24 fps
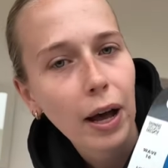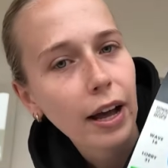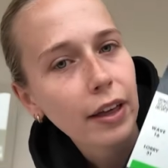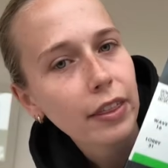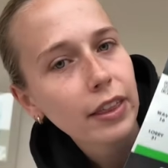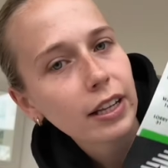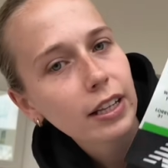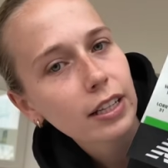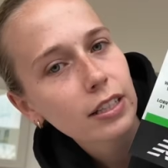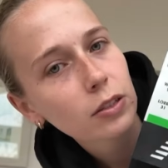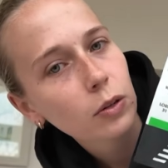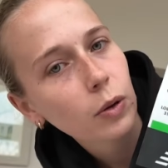I
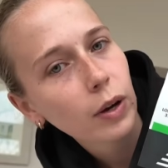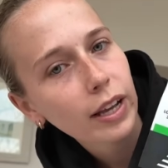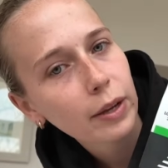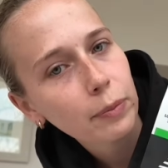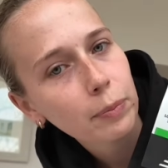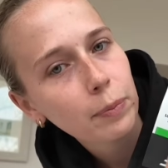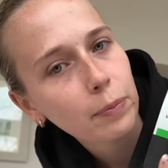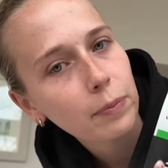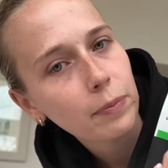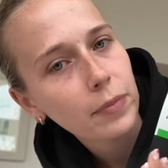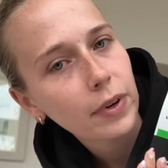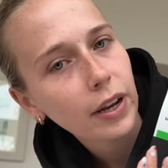think it's quite
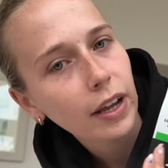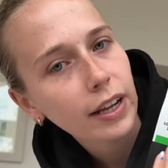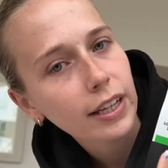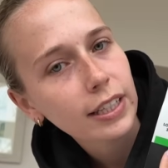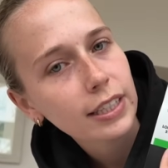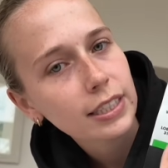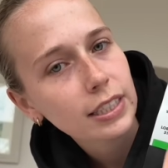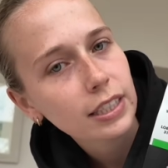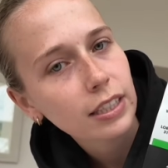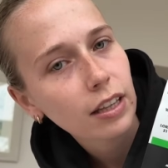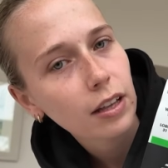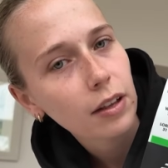a
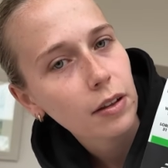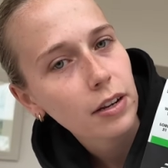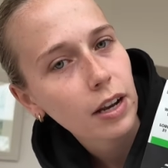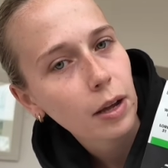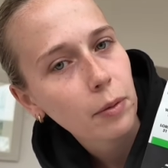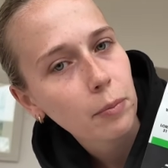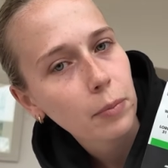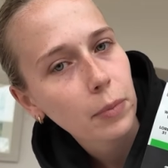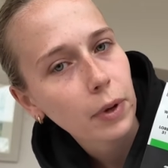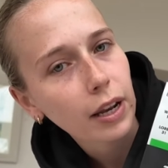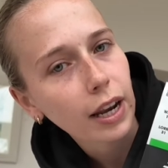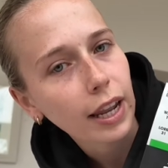nice
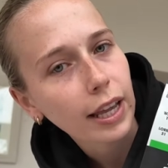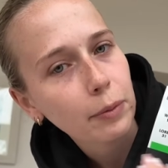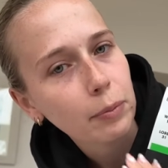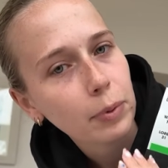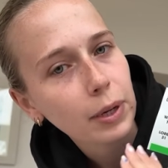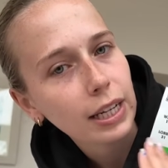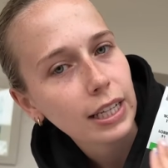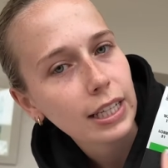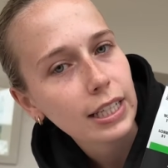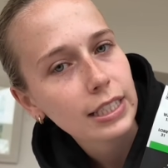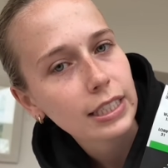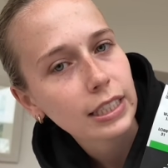number, like
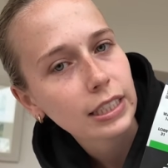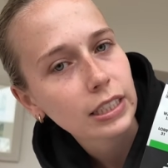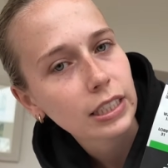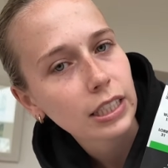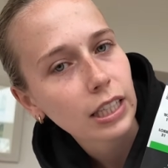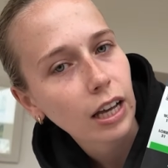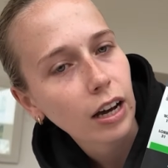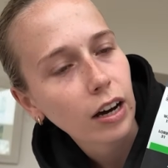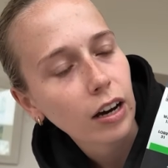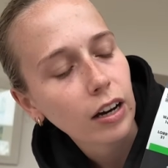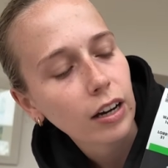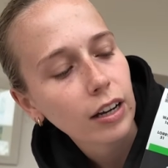pleasing to the
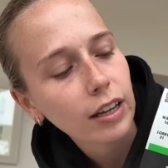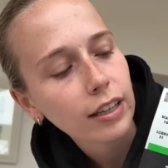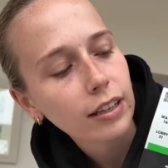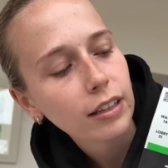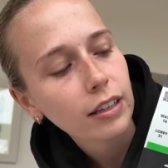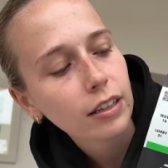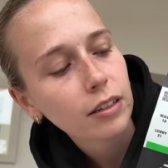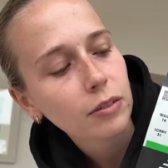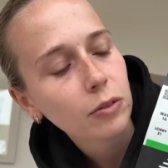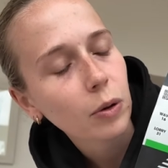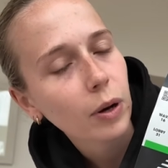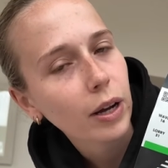eye.
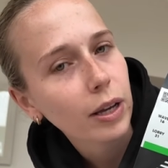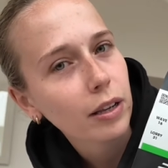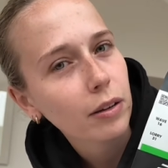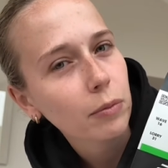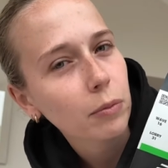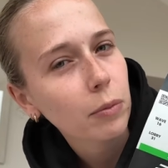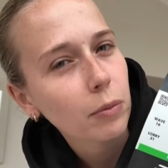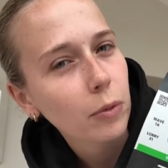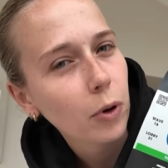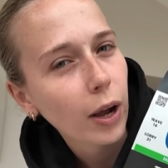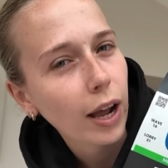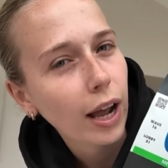I'm
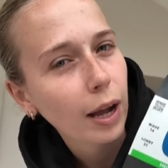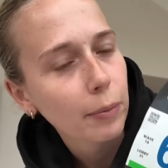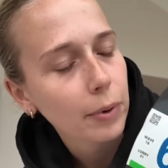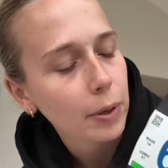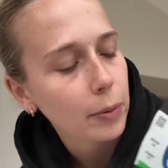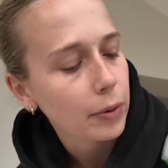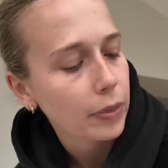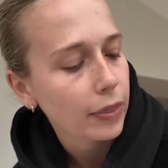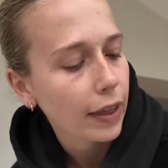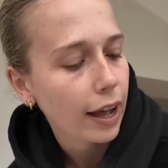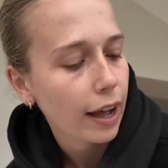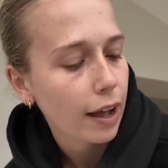quite happy
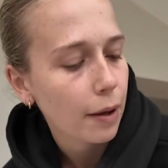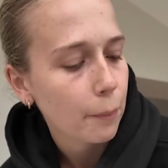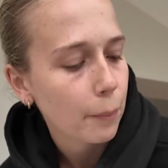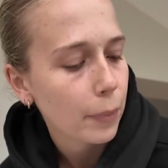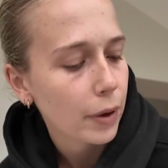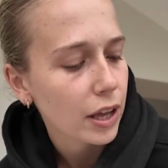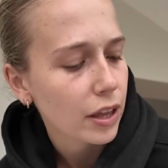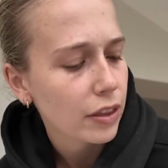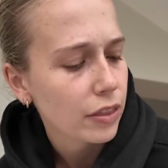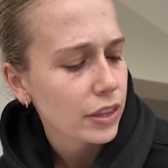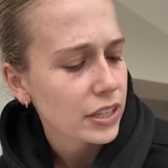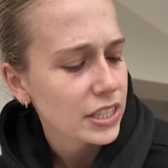with that.
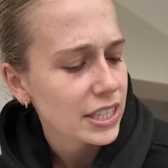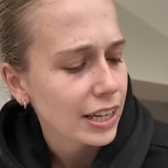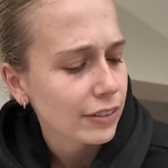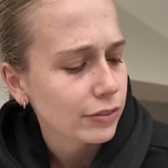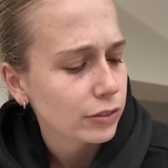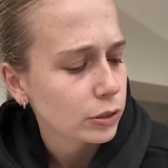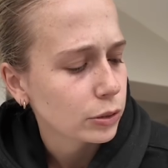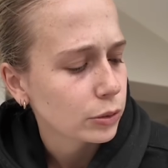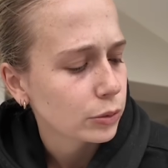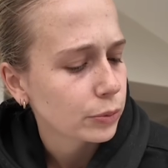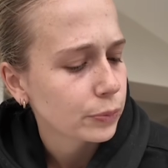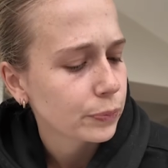But the
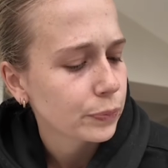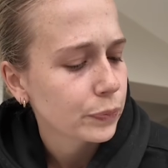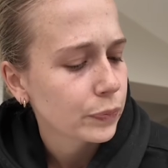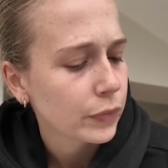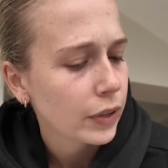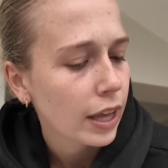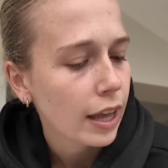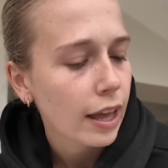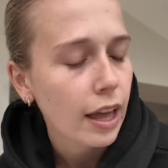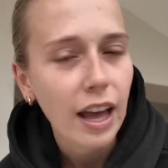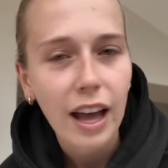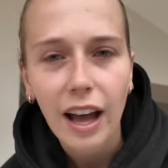devil,
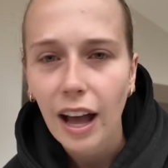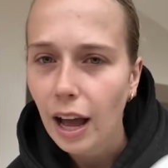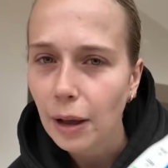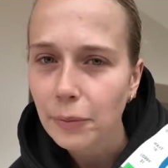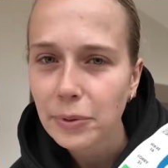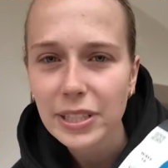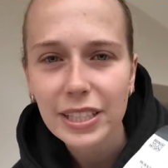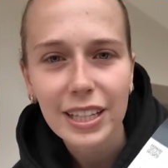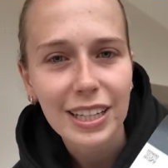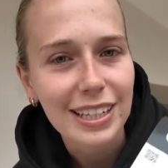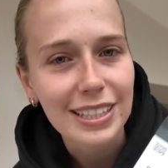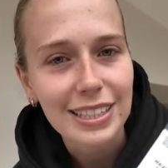I'm
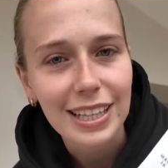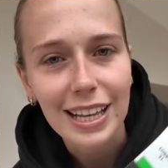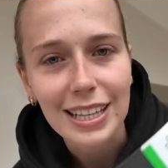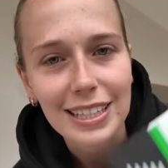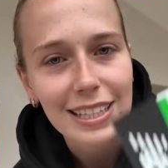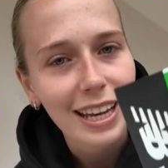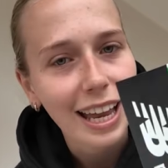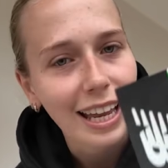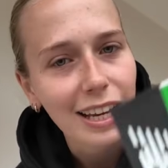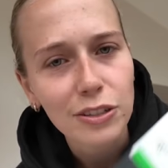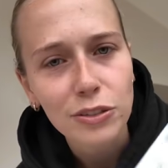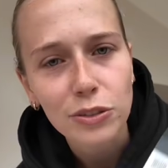just going to say it's
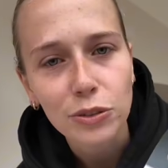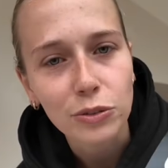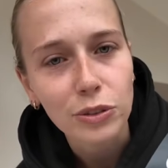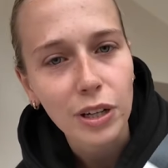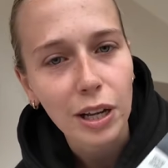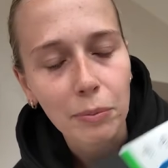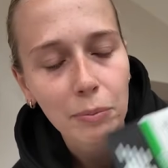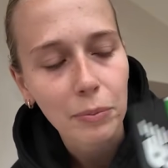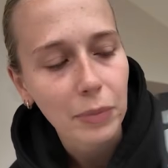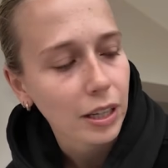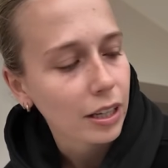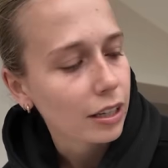an angel
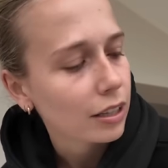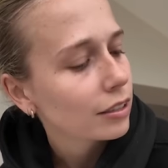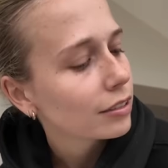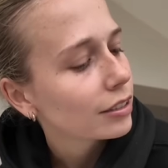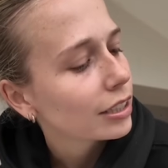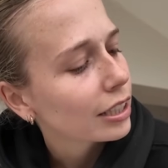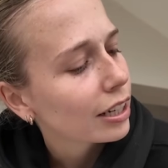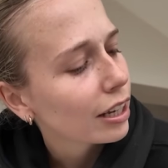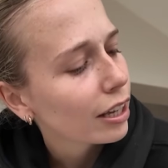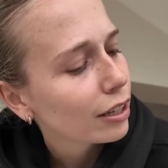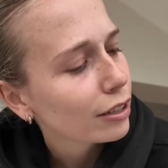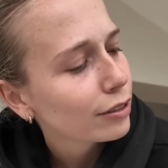number,
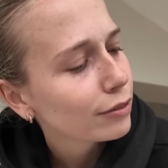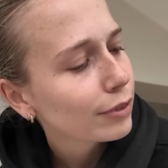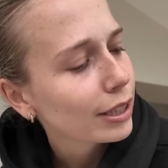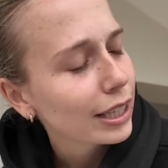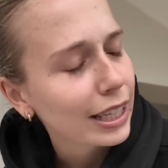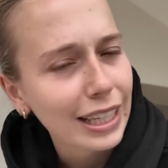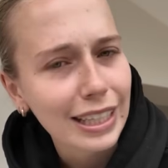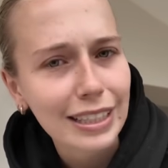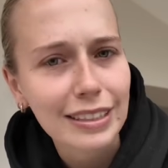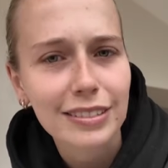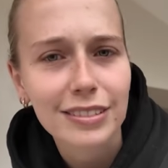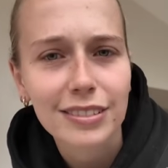you know? It
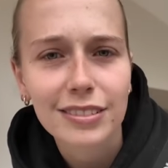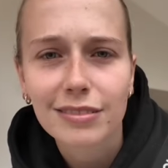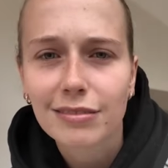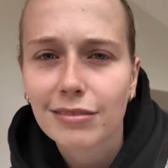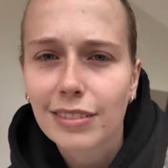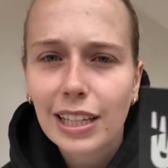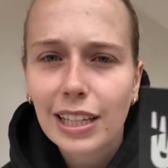is.